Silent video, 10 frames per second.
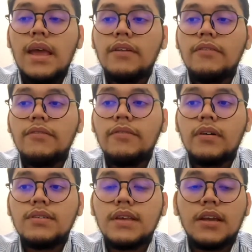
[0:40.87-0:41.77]
And
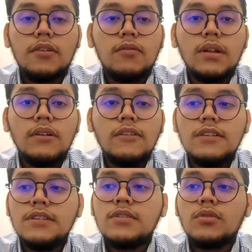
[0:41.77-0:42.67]
for the second one
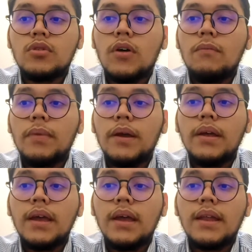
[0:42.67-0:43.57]
is to
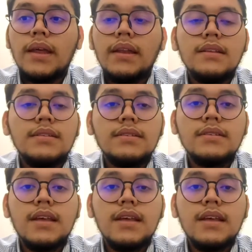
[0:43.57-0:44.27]
compare and analyze